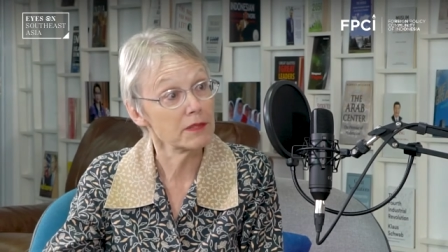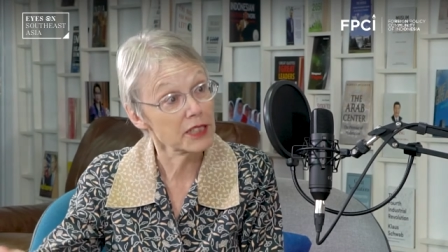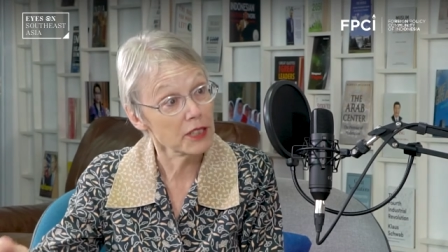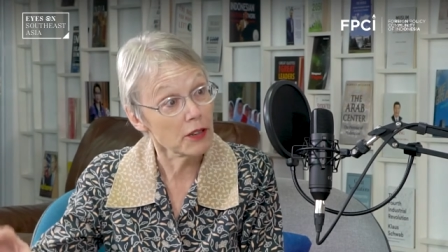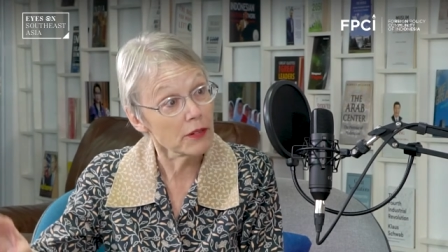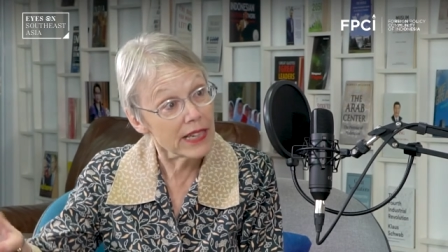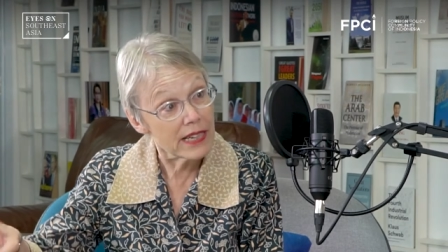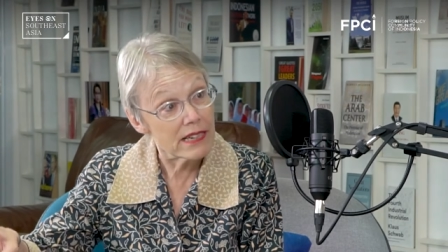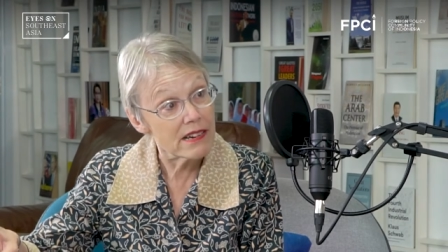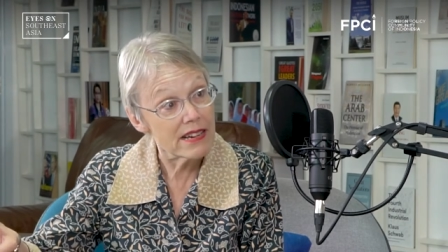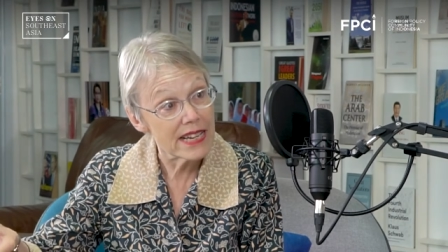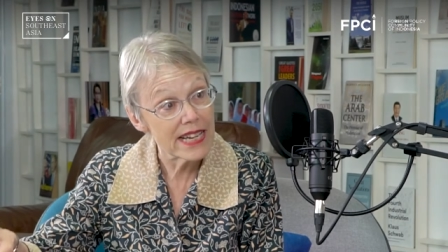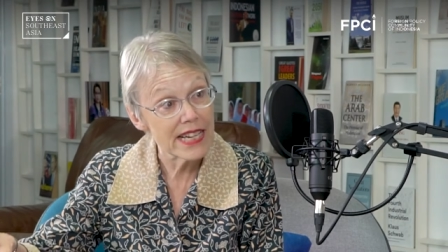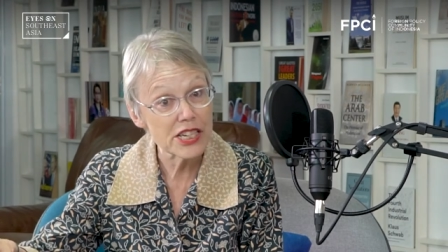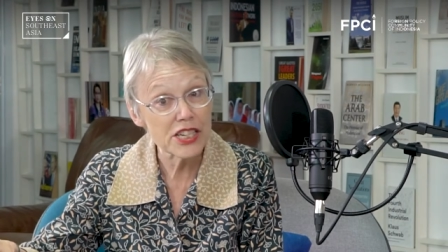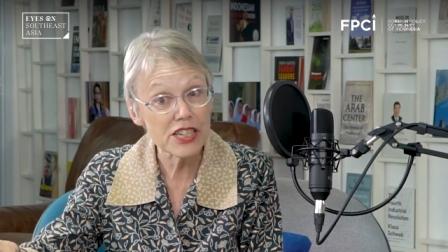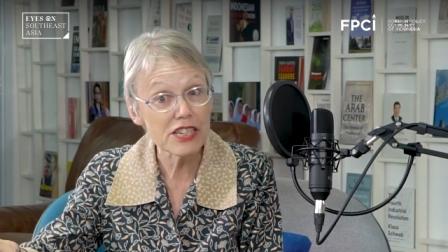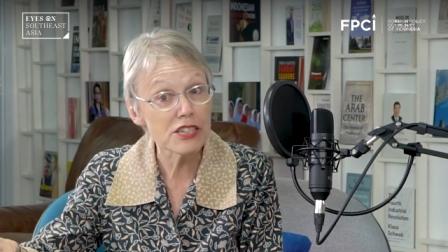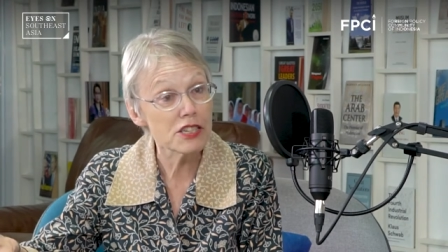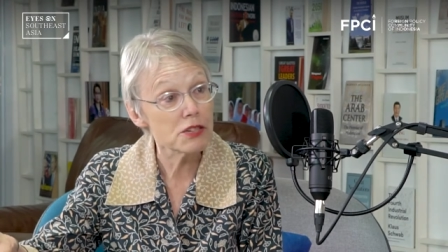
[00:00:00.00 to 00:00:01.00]
So
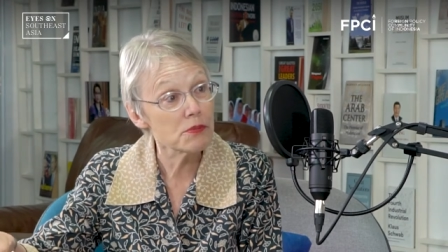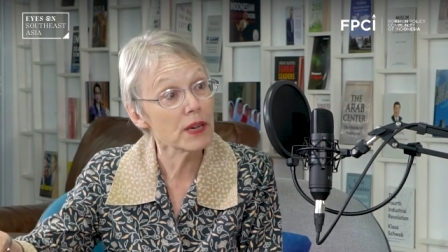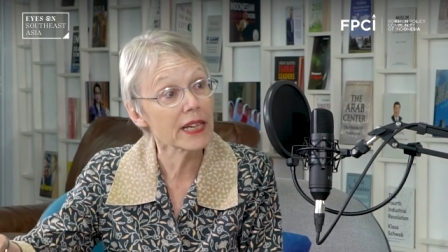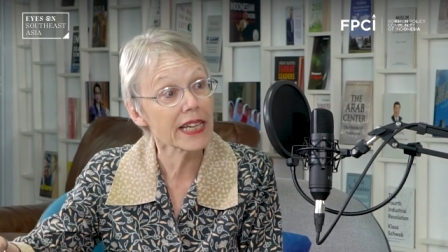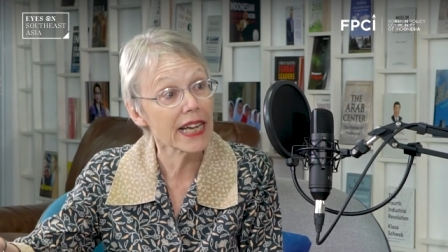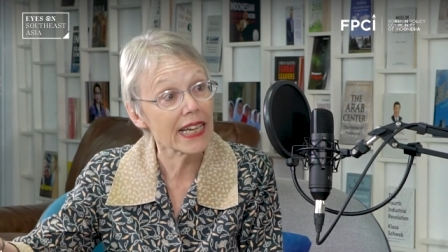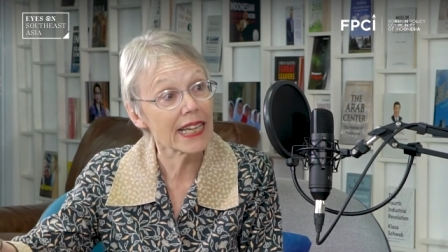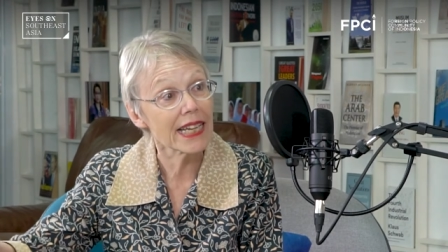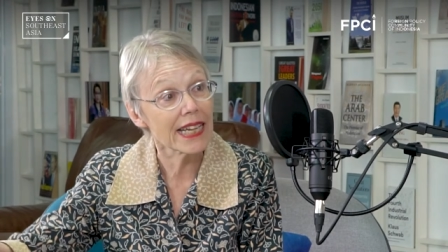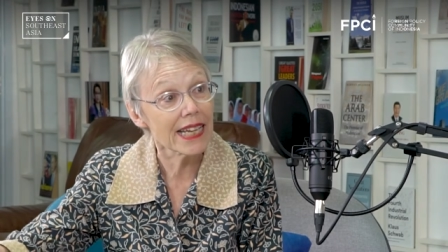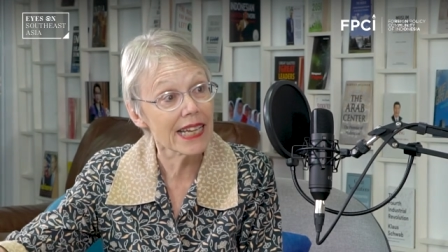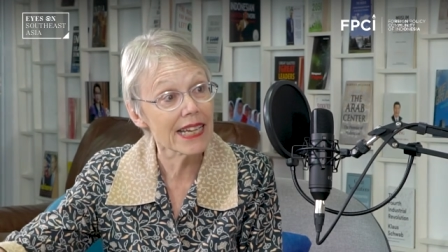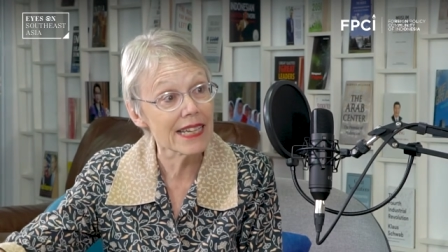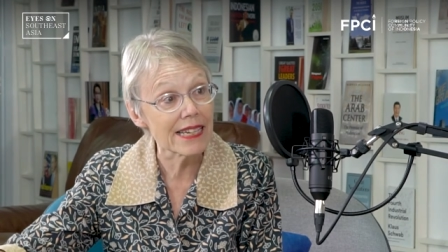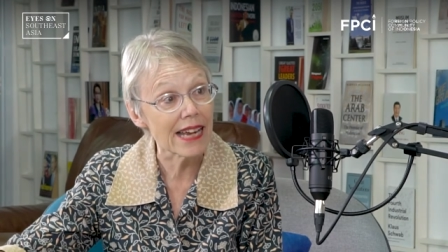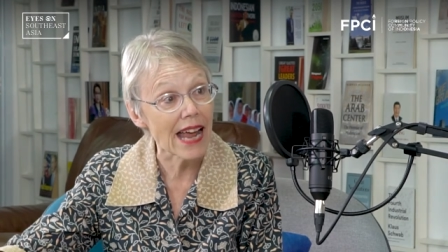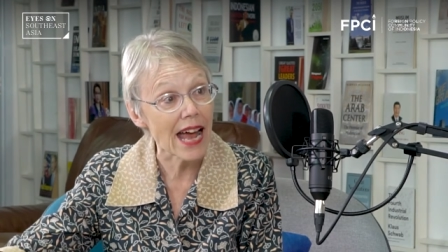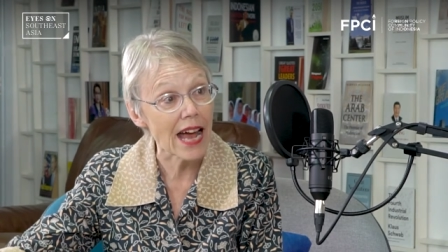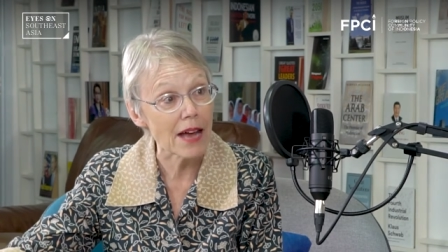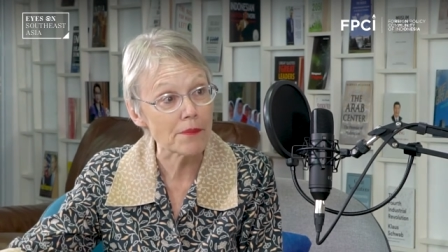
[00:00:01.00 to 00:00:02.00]
Indonesians who were getting
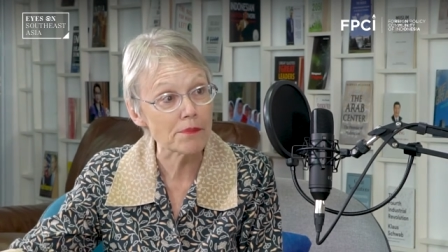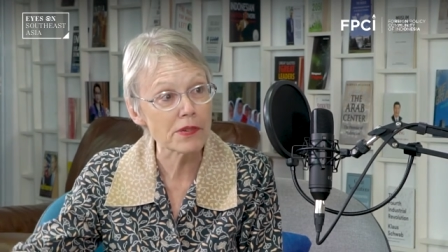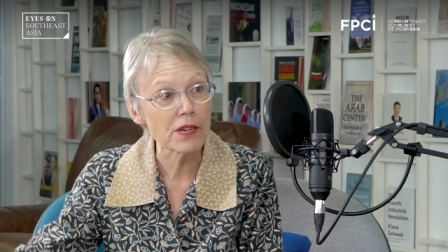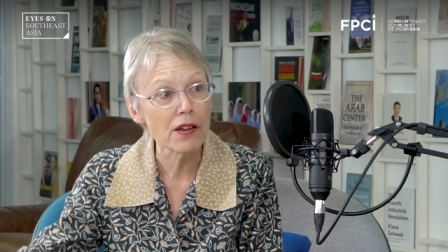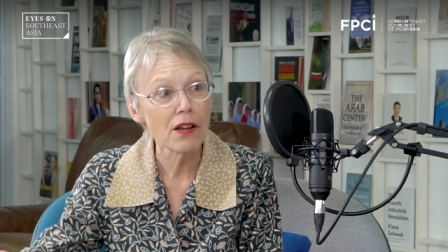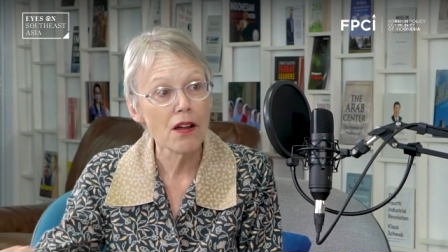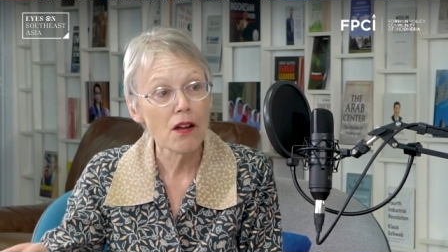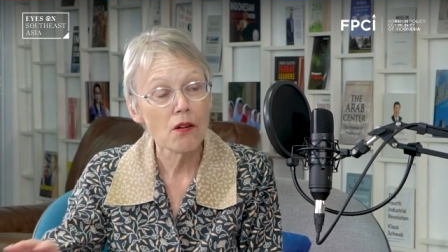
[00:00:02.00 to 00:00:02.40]
kidnapped